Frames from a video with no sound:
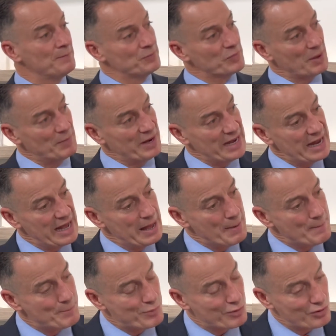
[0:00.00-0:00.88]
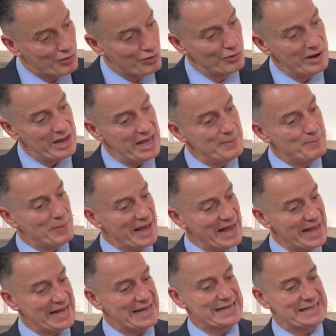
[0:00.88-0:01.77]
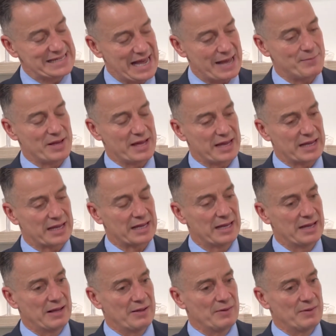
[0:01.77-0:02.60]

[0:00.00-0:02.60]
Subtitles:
I mean, pre-pandemic,